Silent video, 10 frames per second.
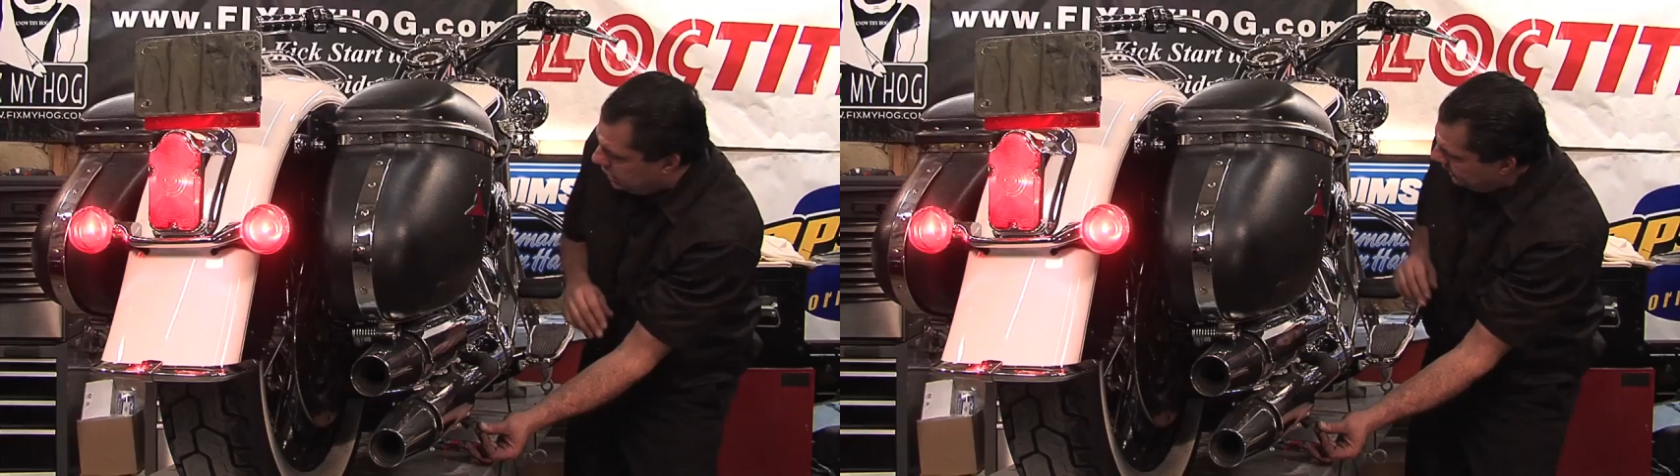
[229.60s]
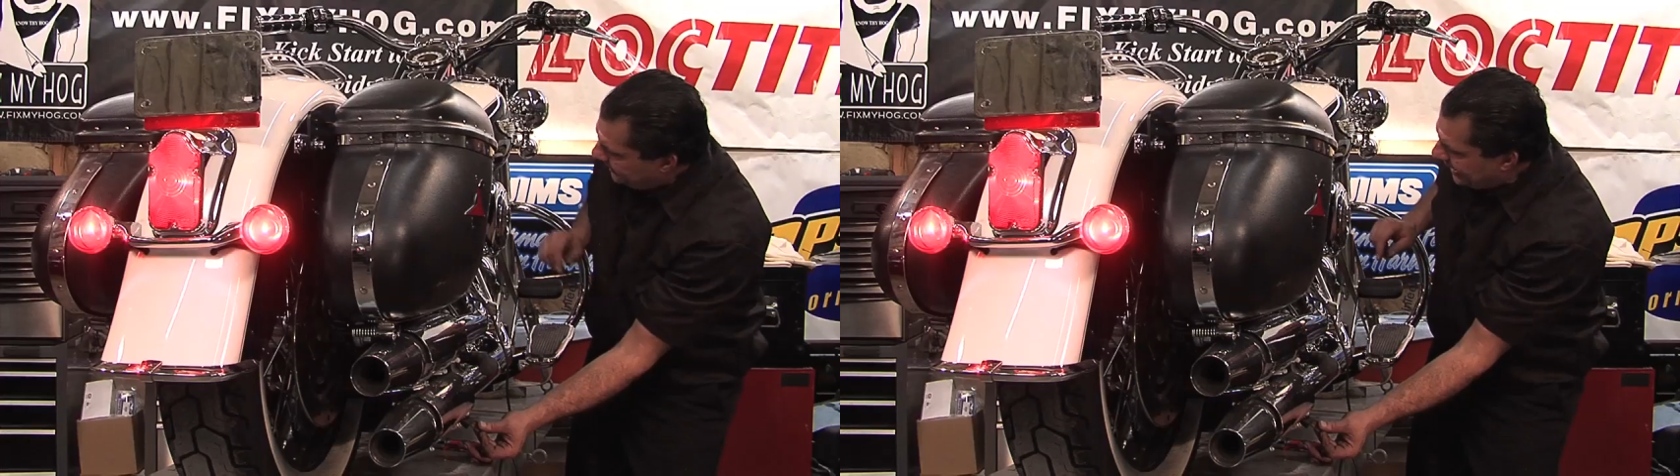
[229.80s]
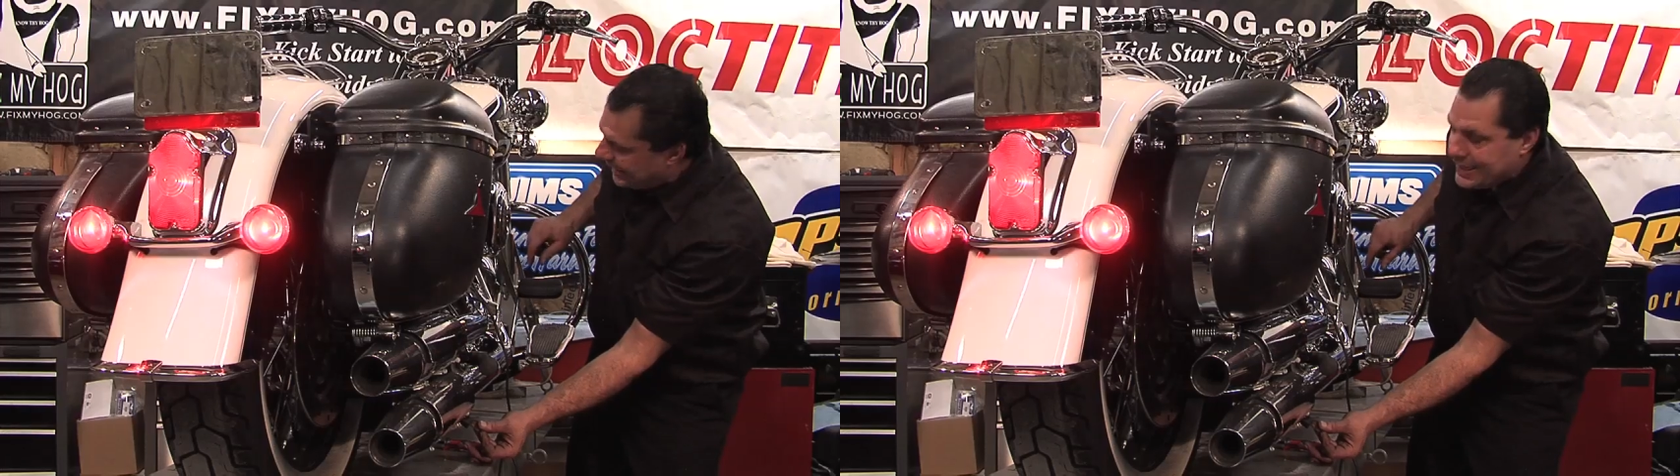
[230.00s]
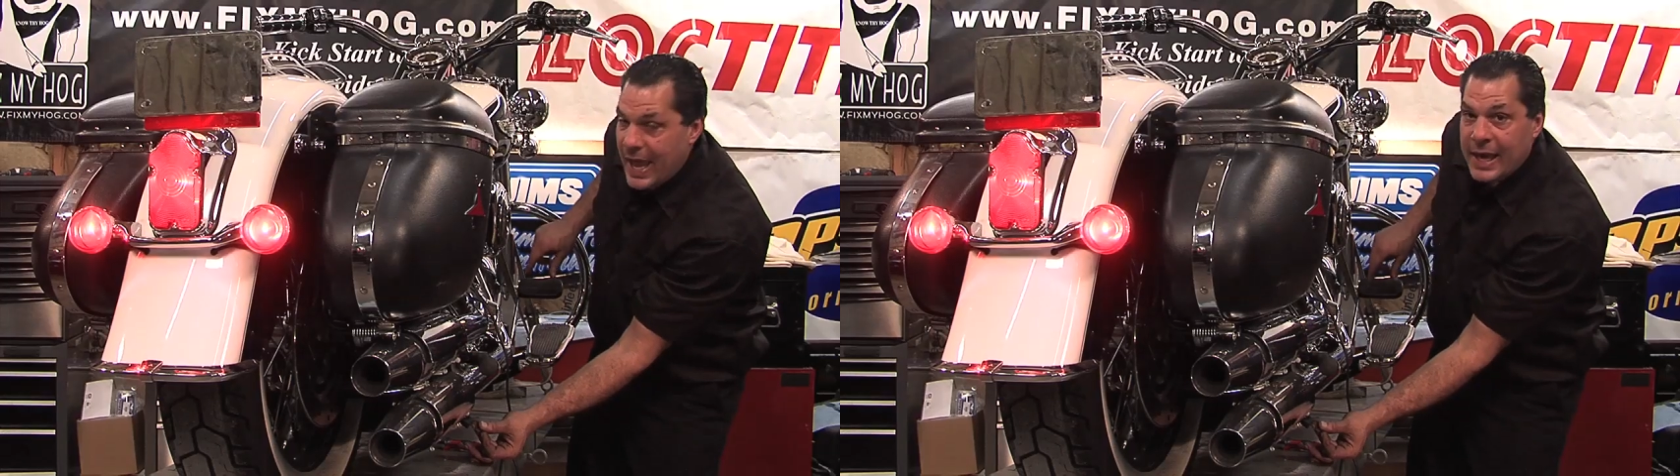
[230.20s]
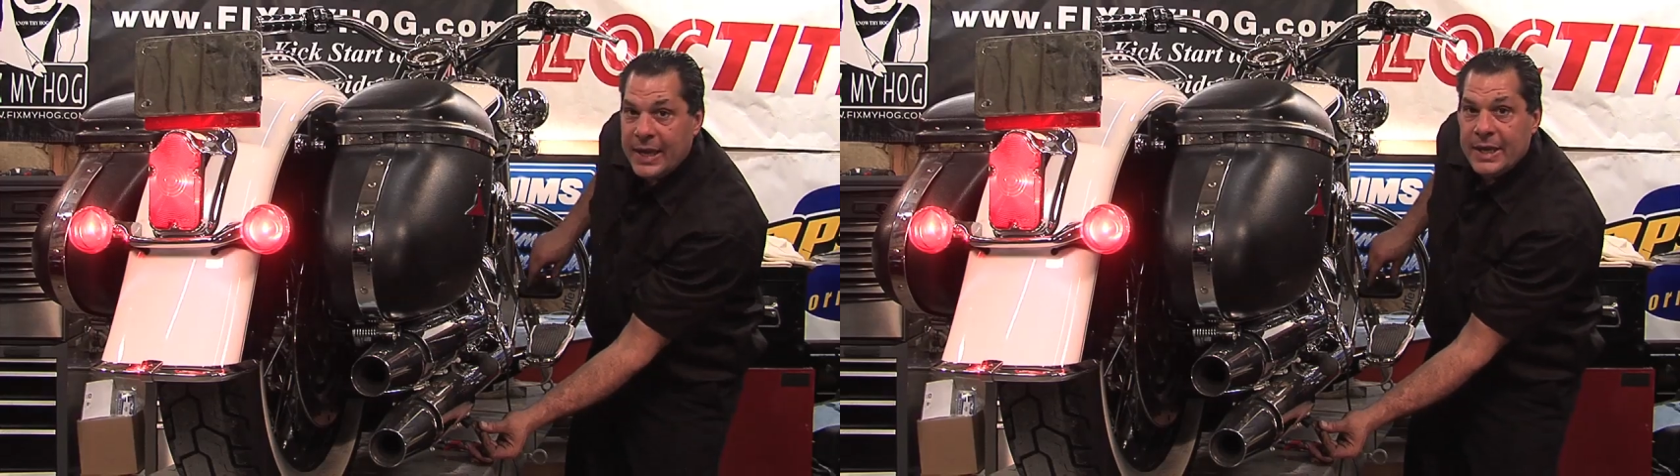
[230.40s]
eliminating
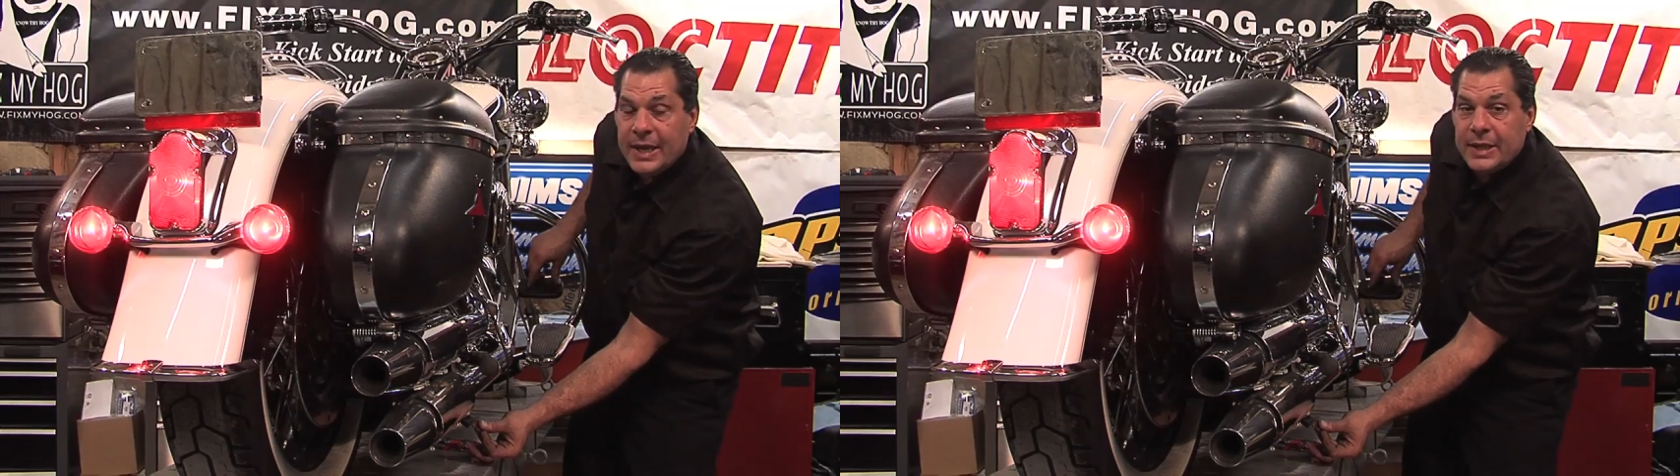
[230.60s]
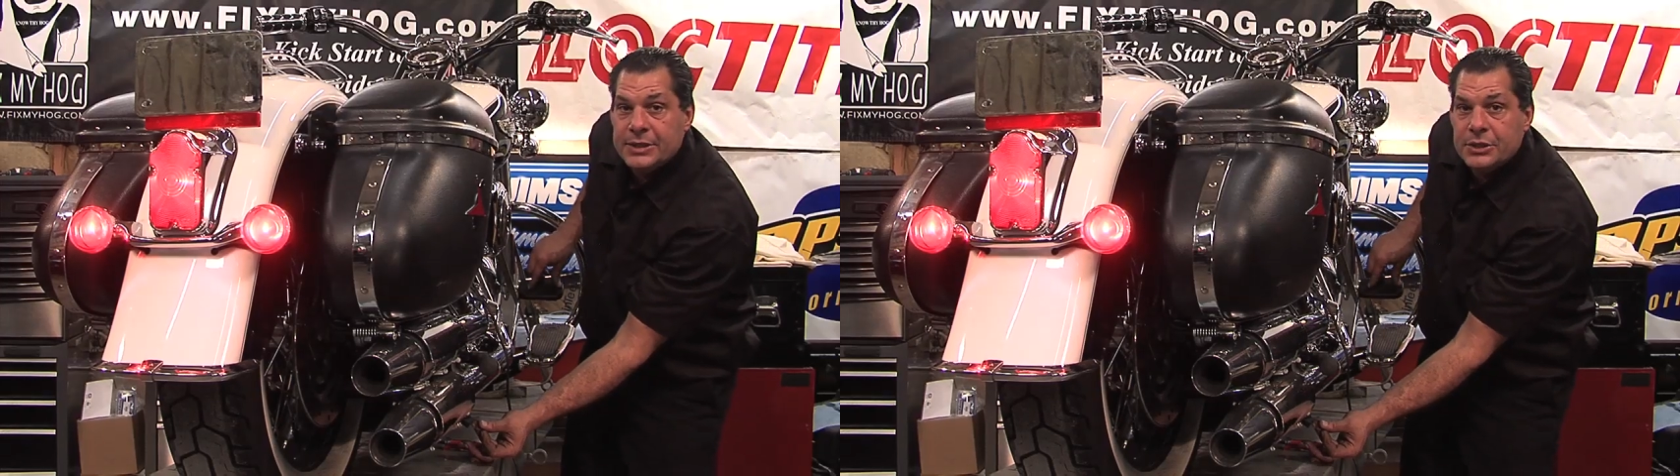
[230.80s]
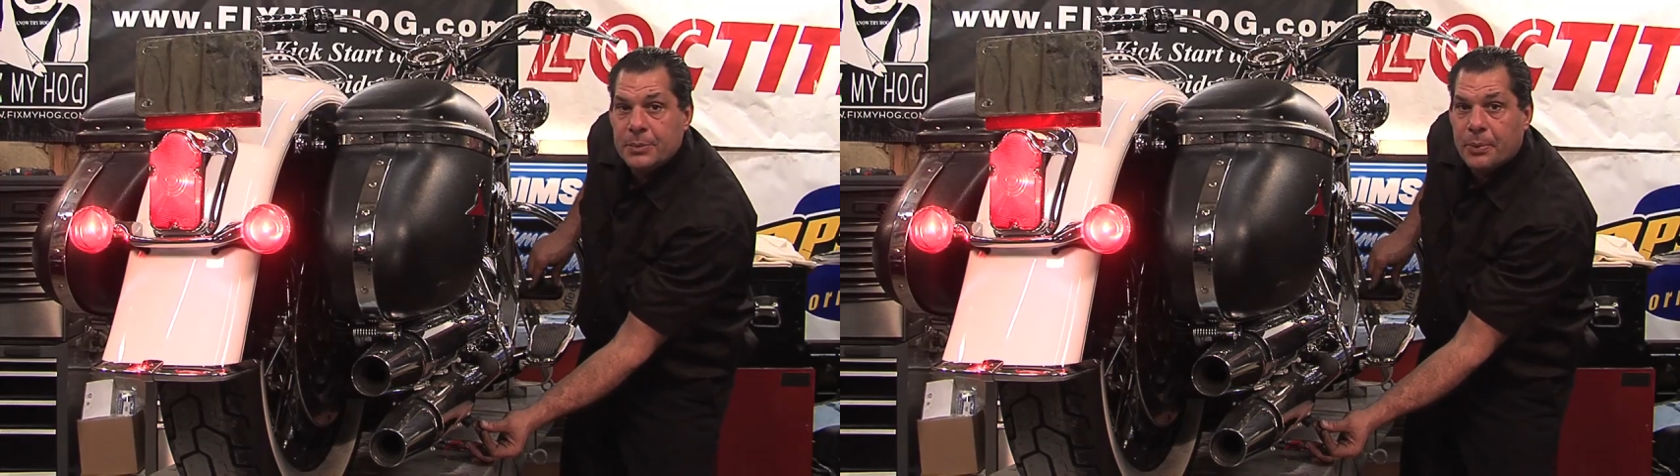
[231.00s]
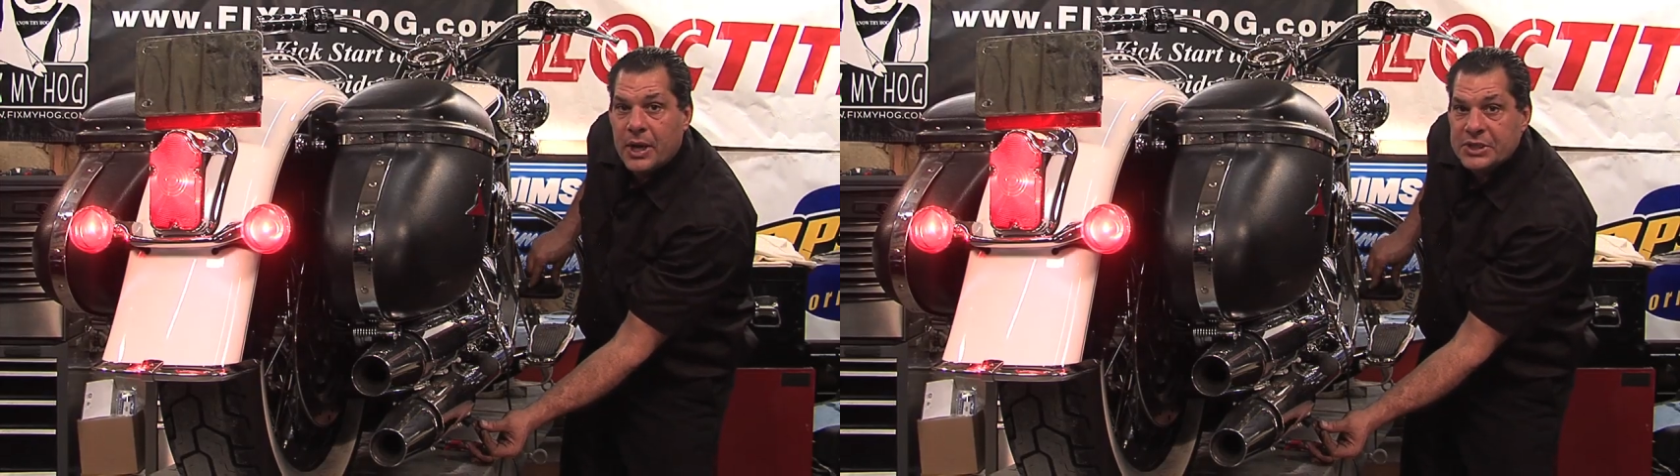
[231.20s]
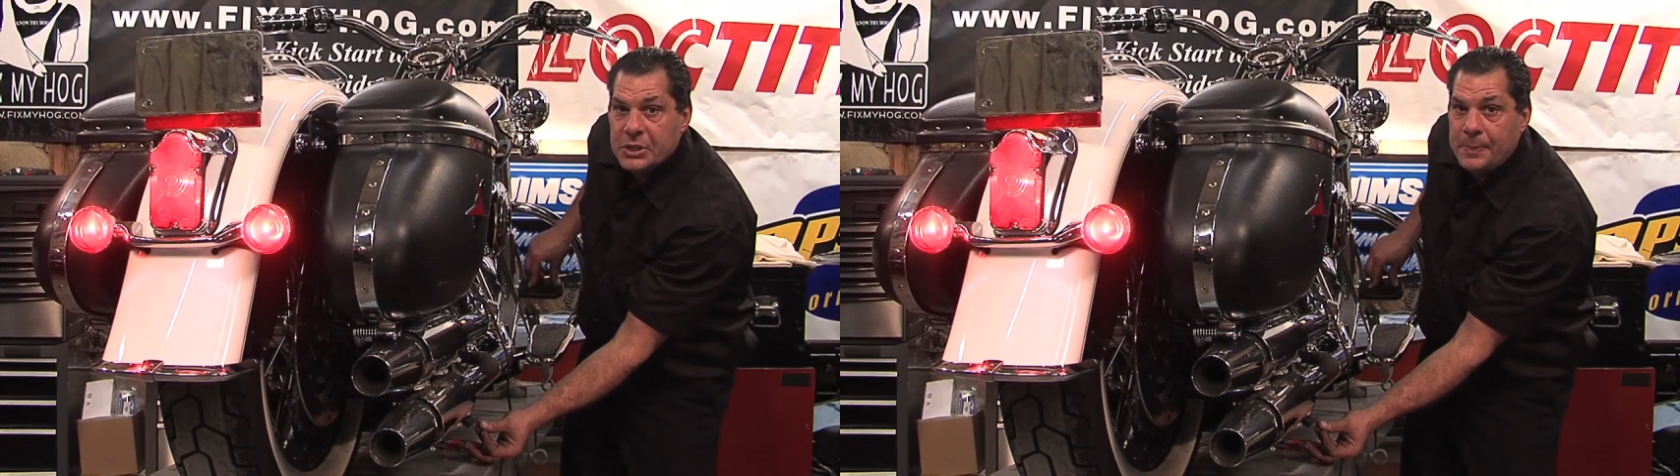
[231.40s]
any need to
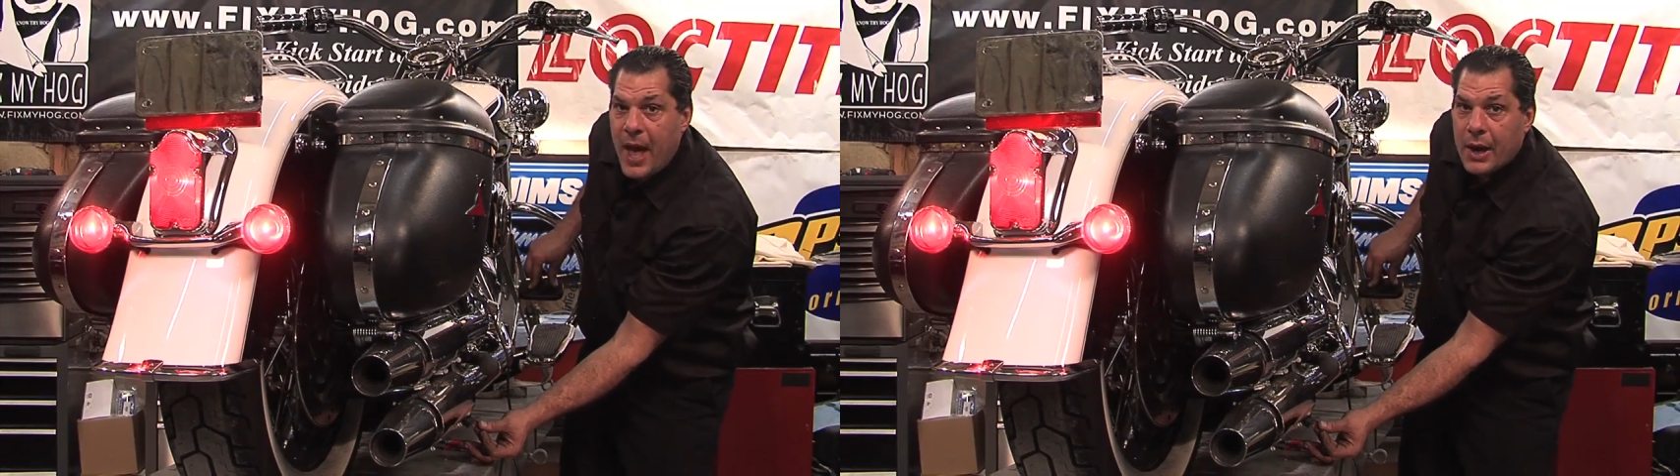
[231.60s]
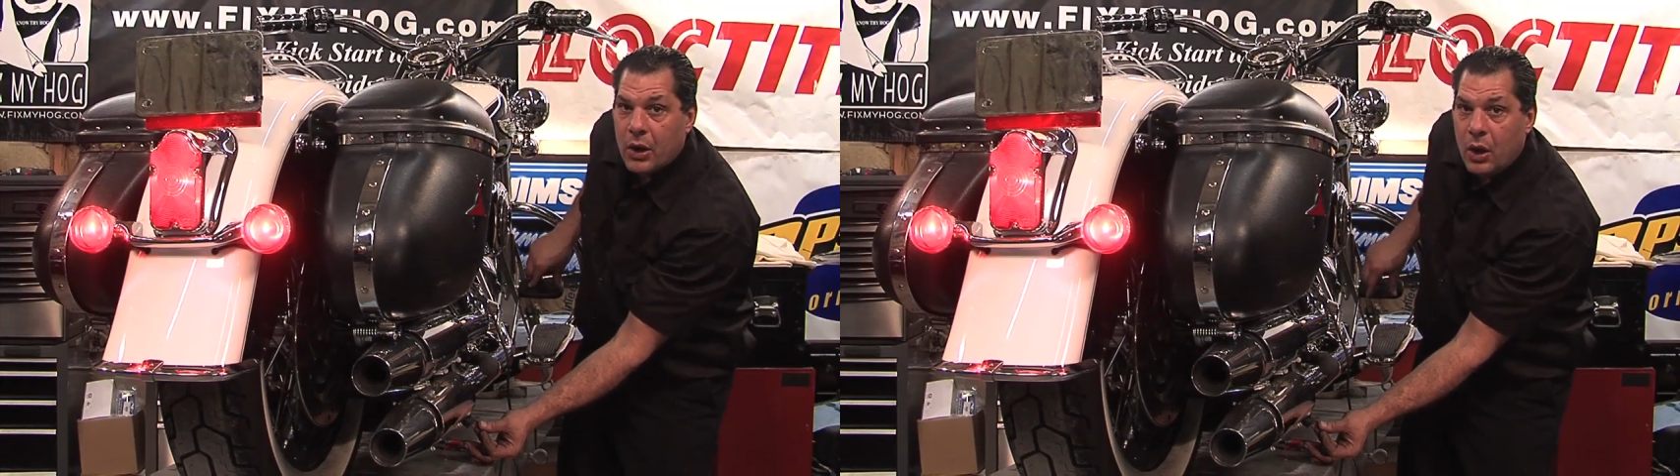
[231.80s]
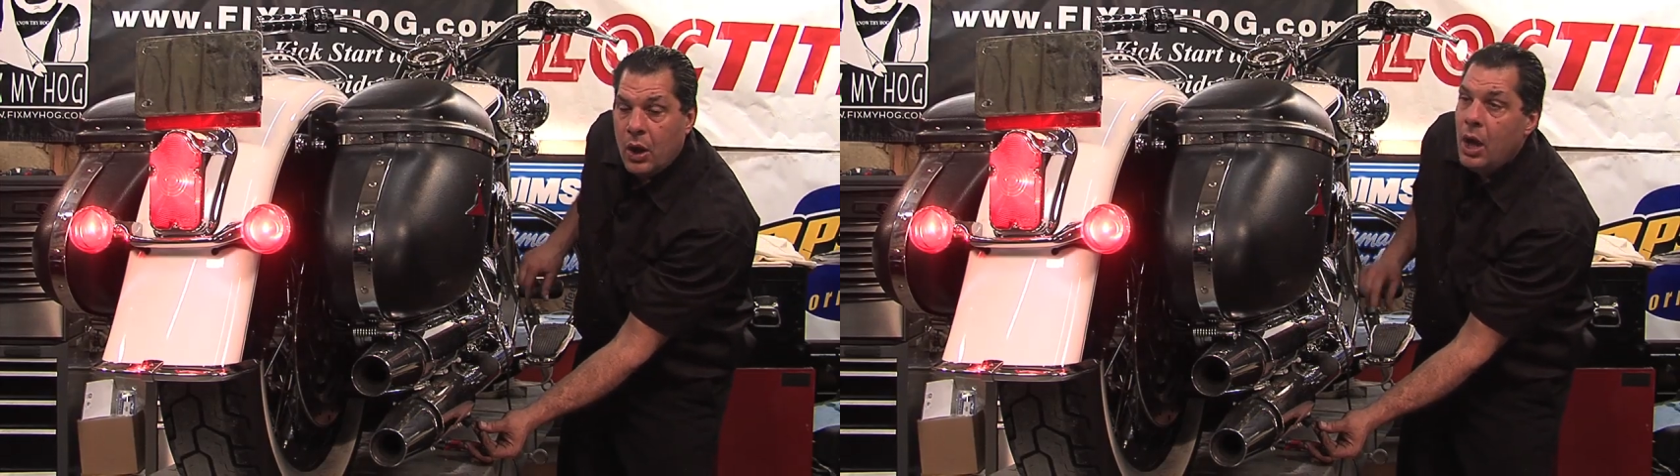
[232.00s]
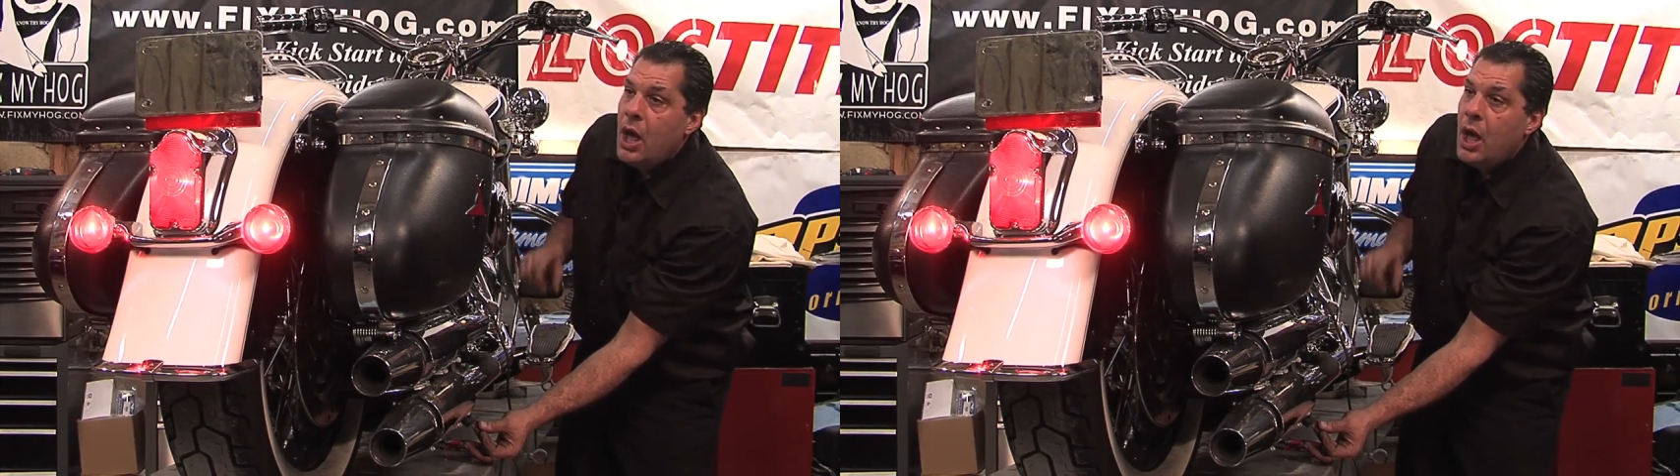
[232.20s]
depress the pedal,